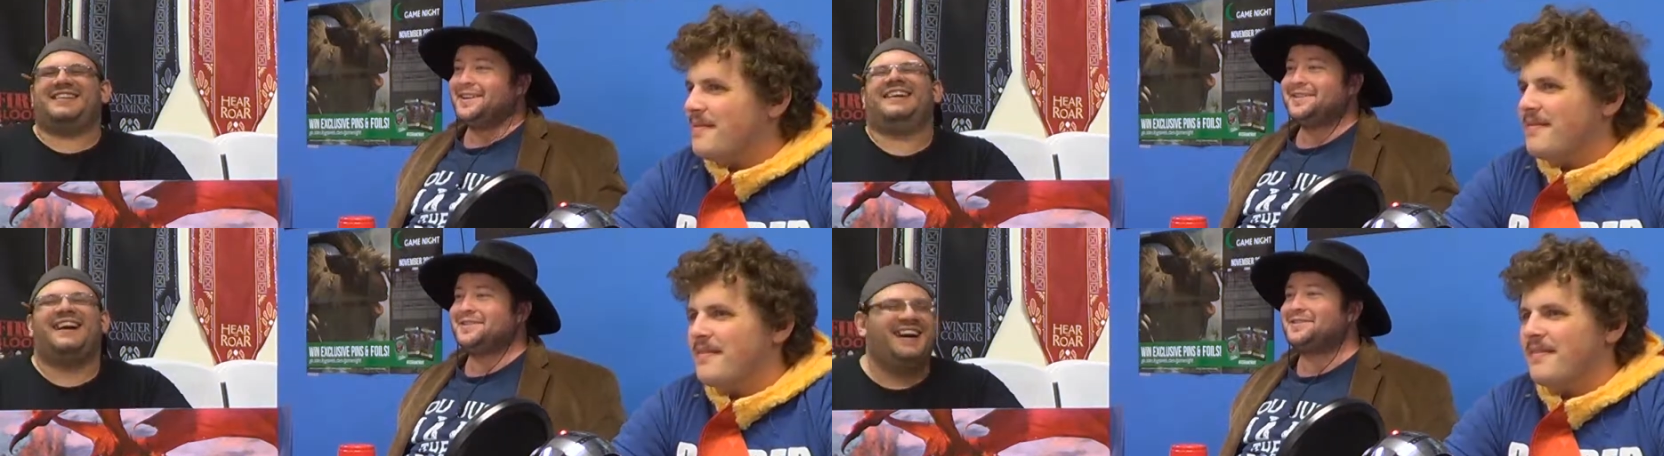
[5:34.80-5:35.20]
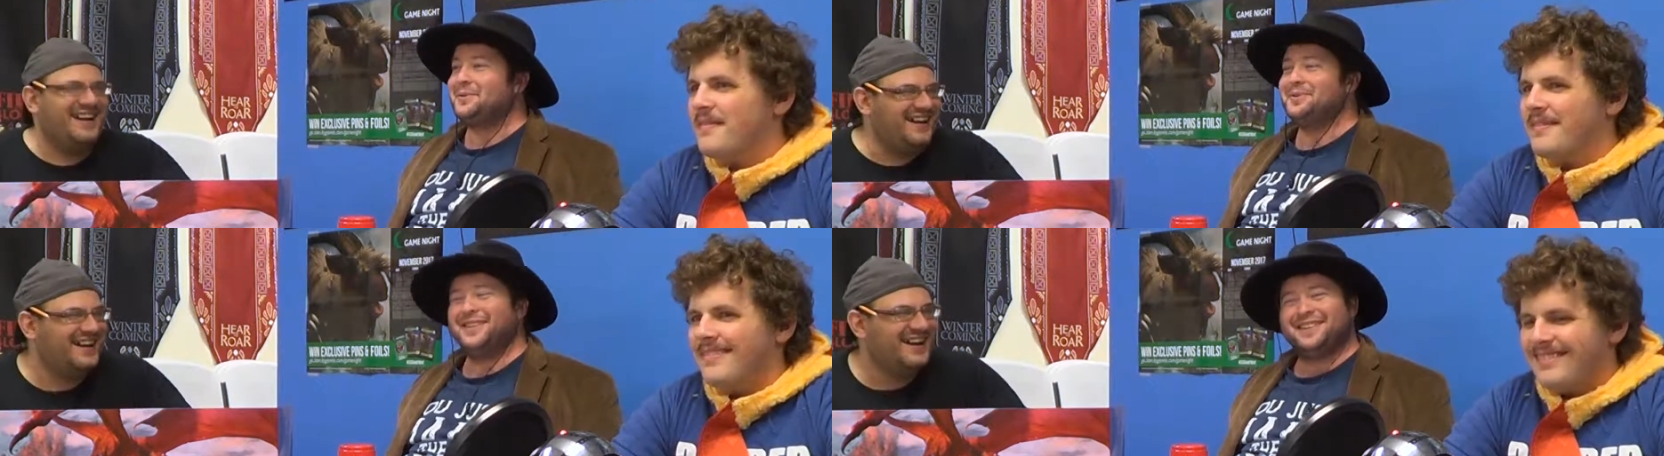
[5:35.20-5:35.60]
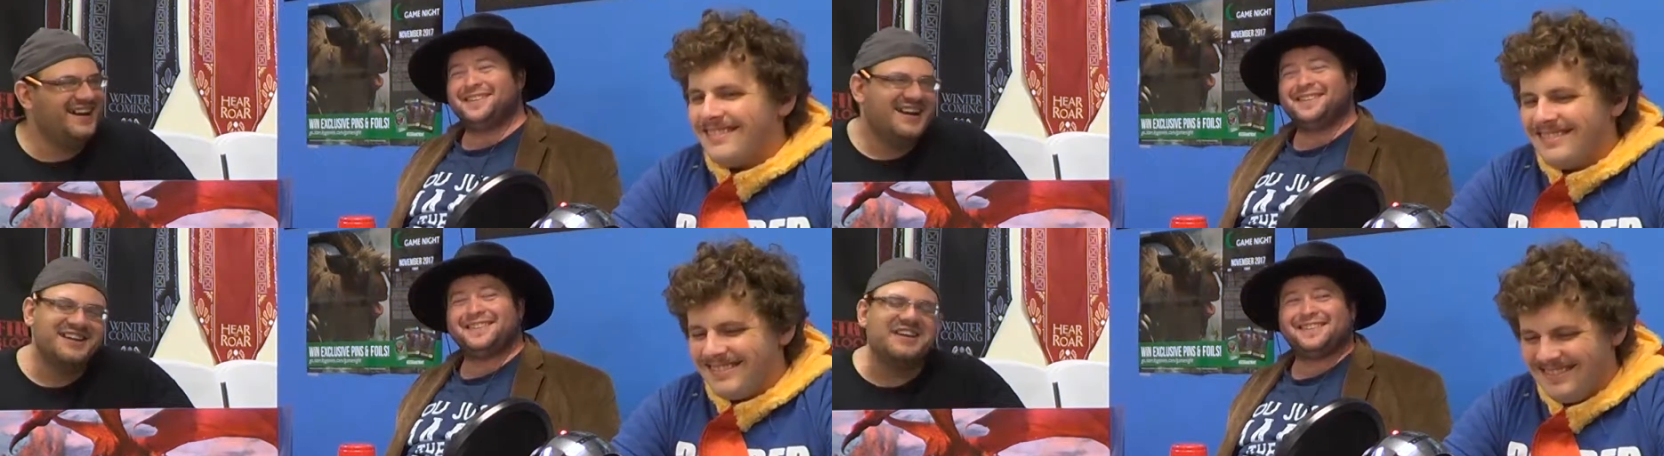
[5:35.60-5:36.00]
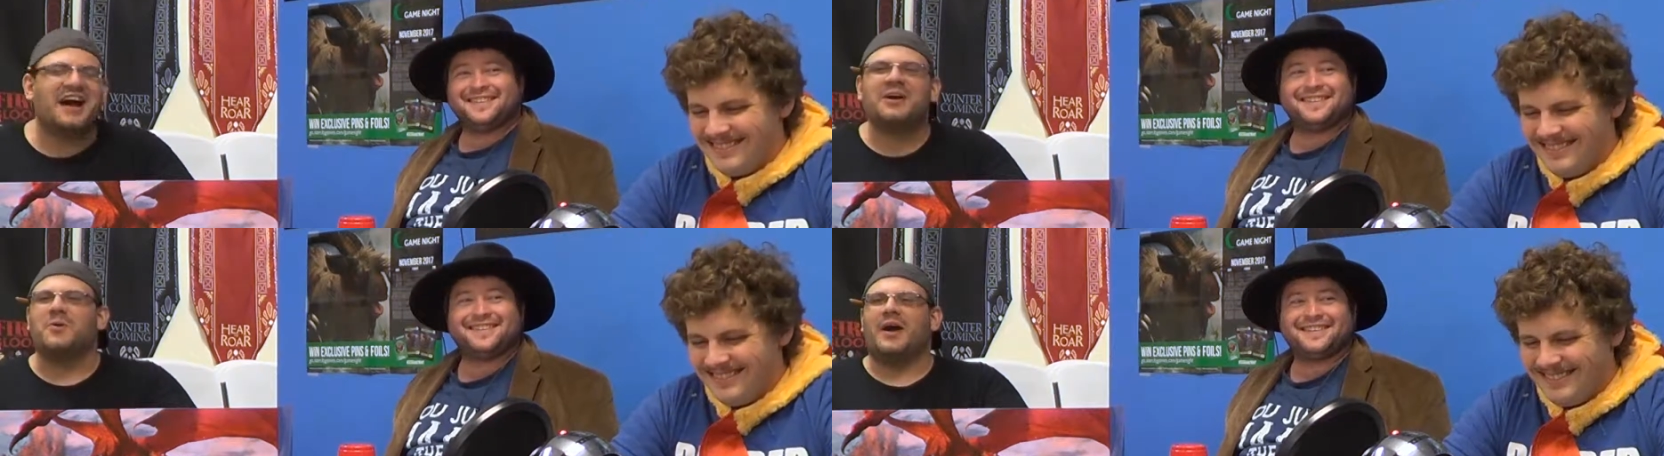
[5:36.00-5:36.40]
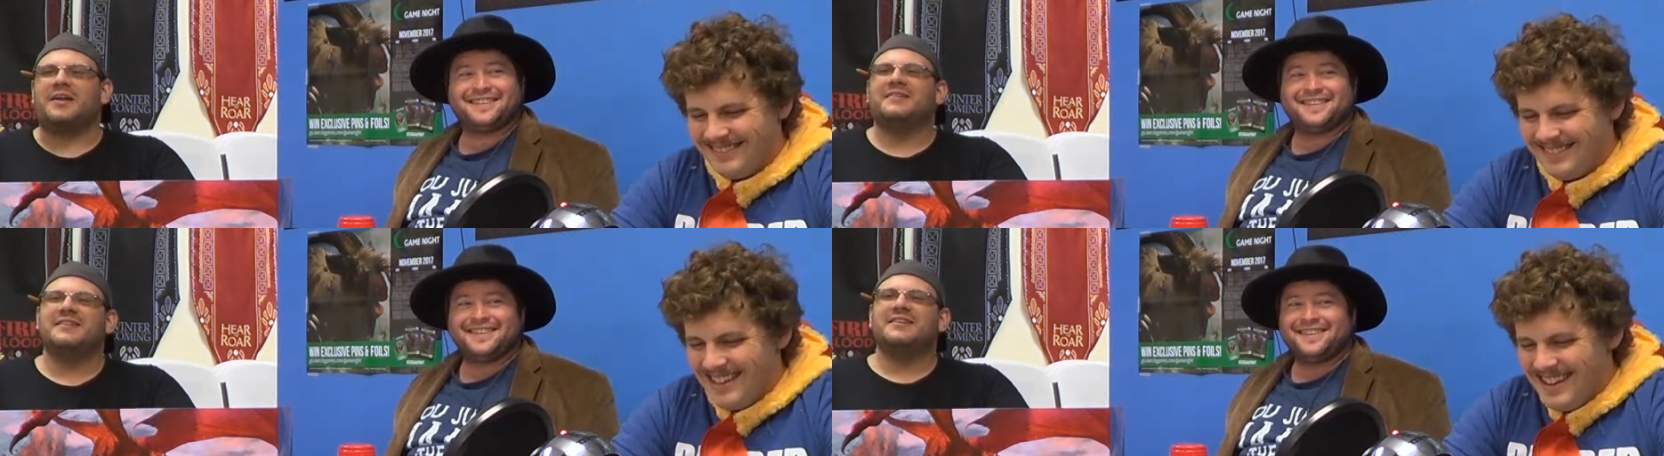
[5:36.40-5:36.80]
Speaker 1: Sonia? Not
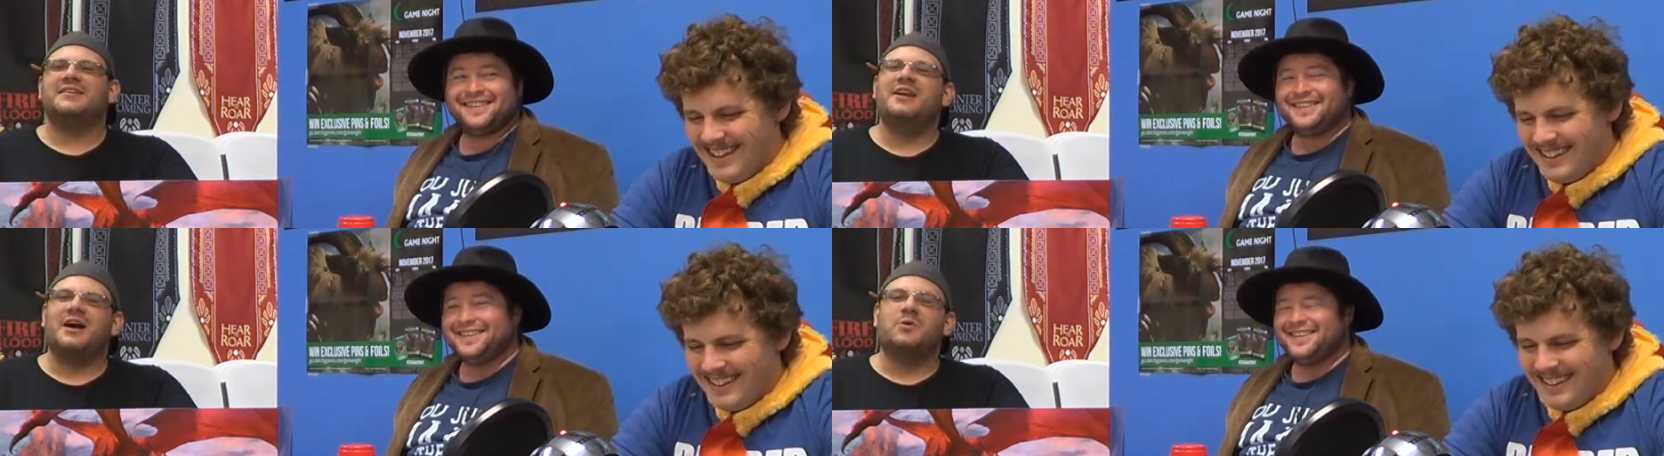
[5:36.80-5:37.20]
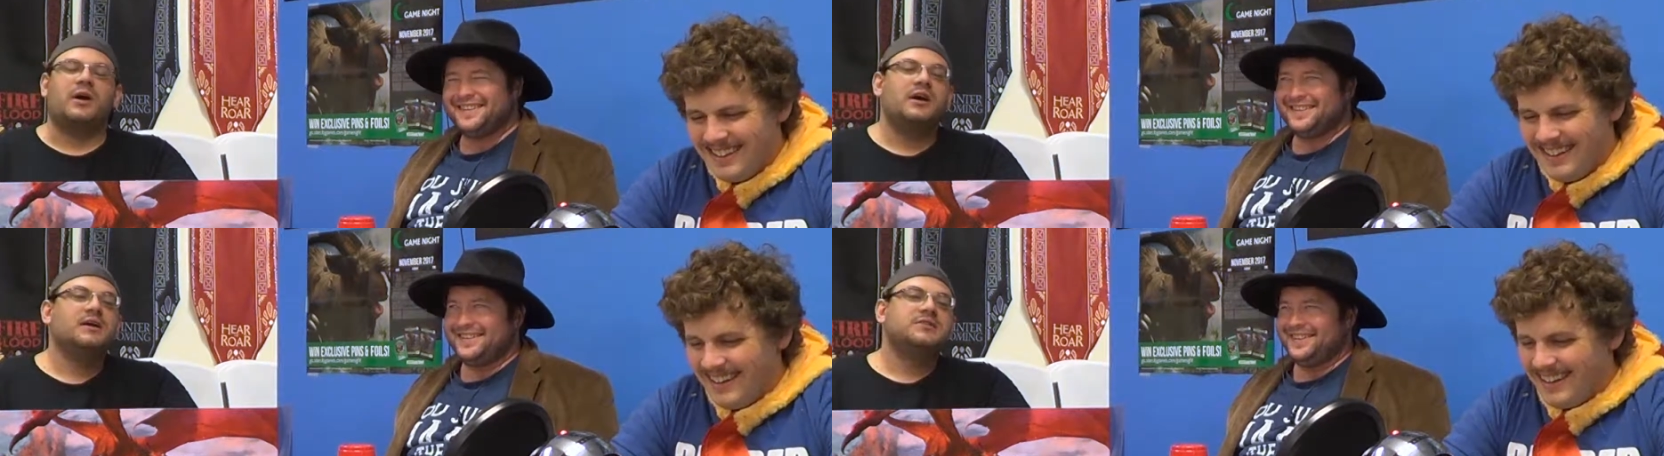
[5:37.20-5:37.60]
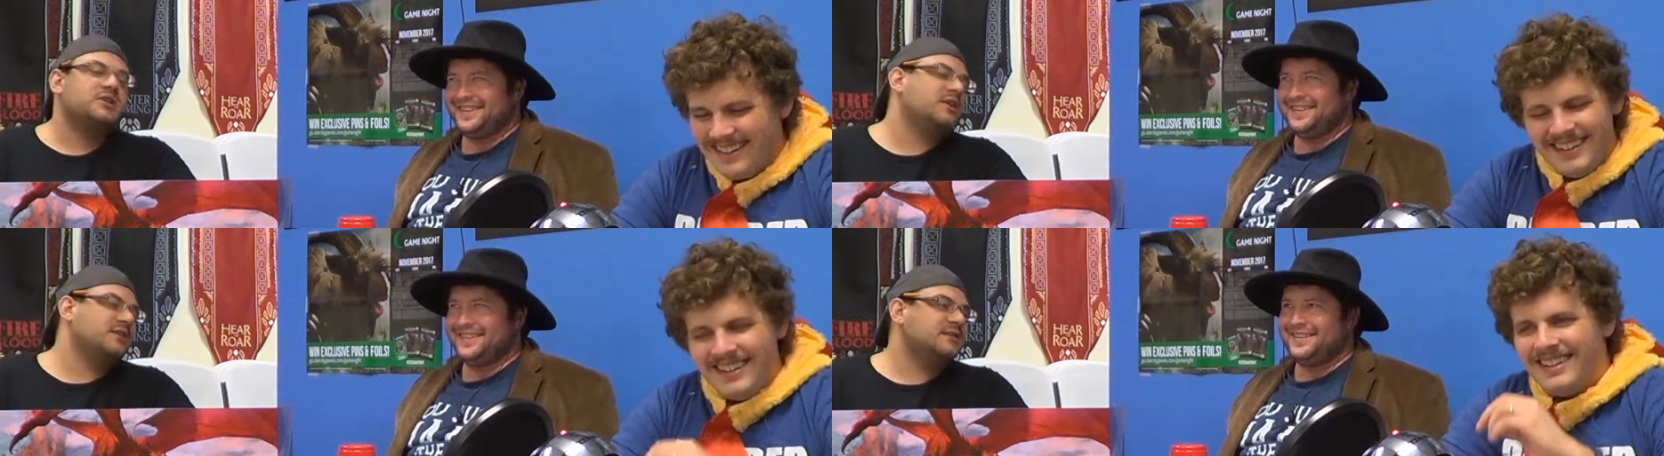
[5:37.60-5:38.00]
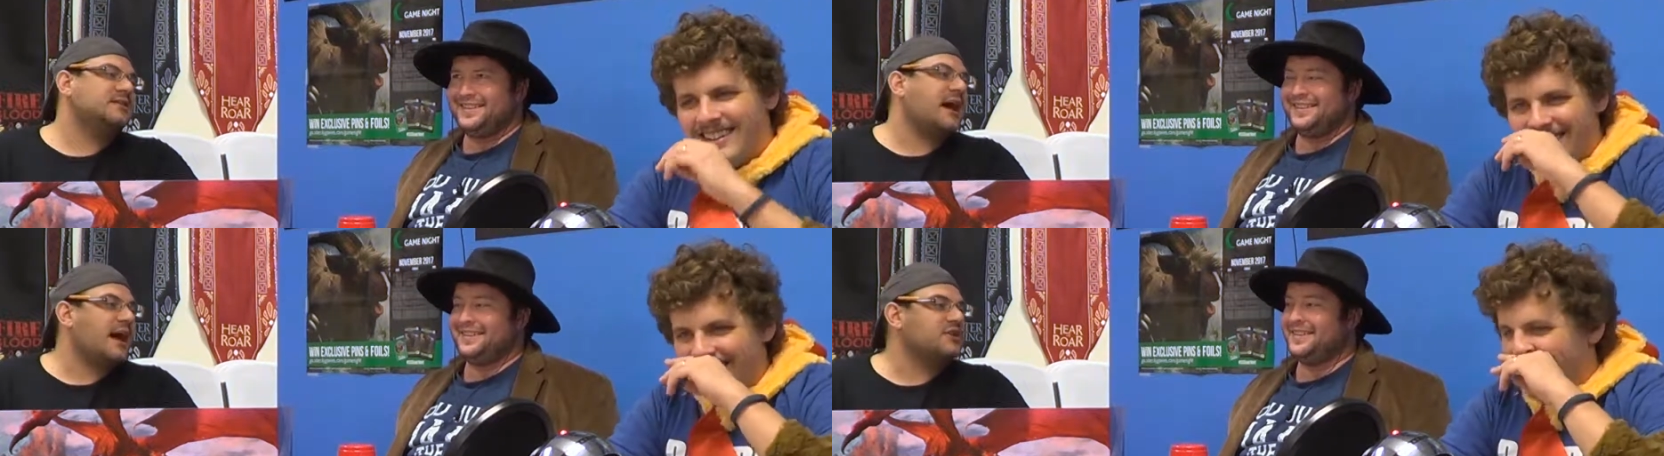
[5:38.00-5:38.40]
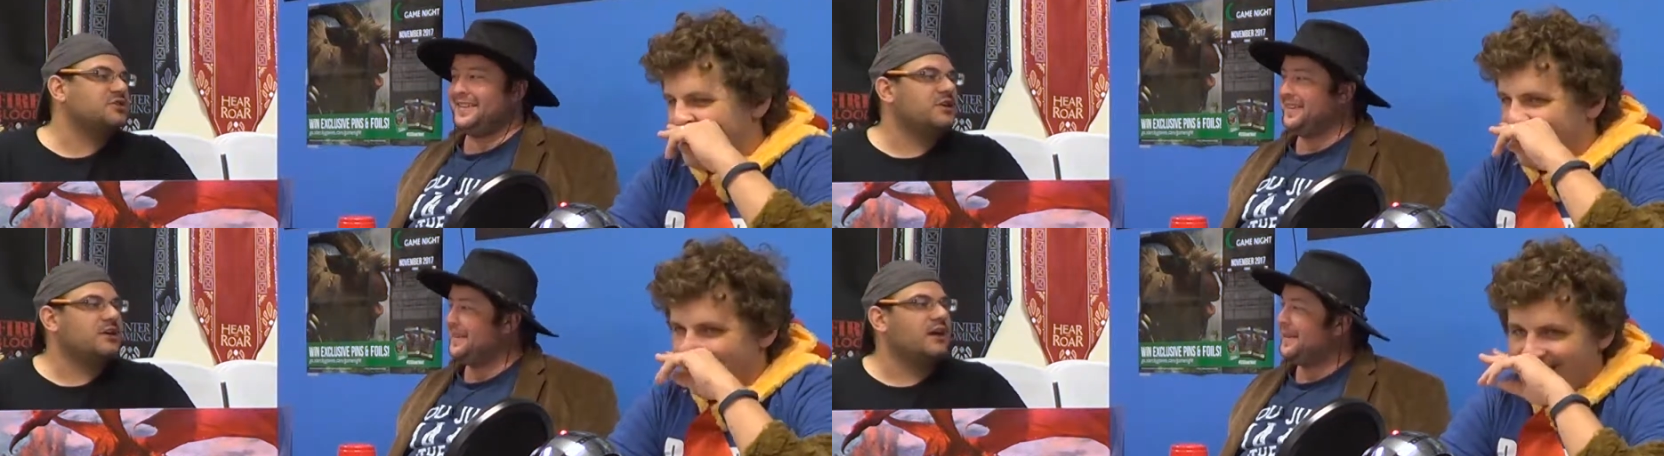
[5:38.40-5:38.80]
quite. Not quite. Sonia's
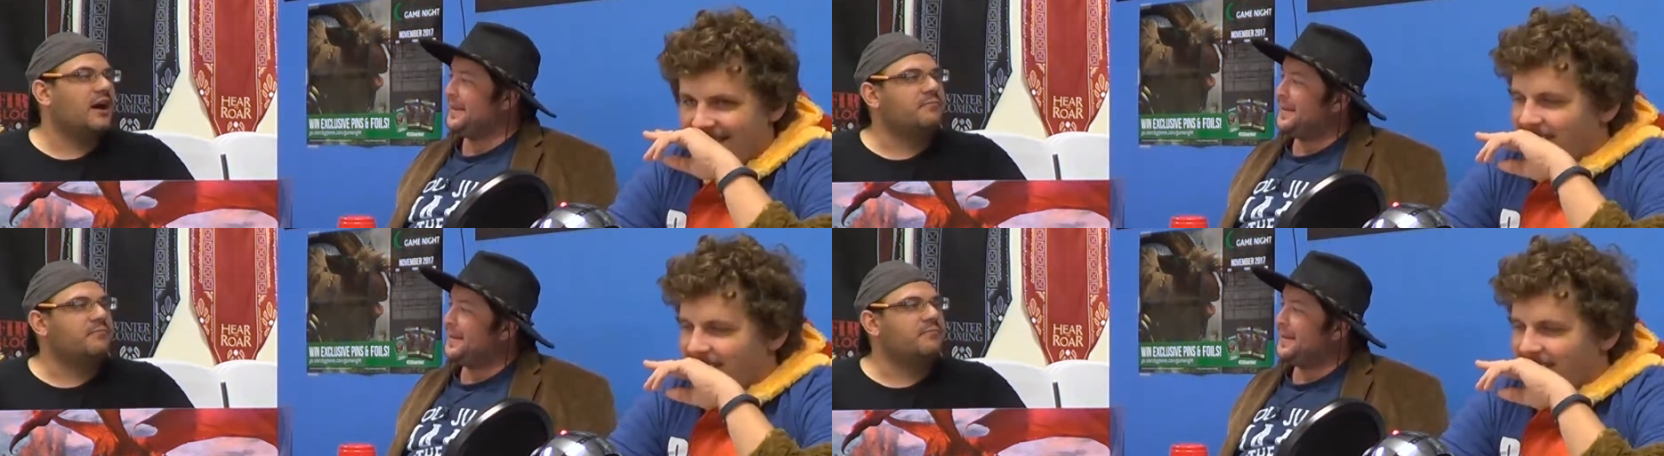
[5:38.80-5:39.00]
actually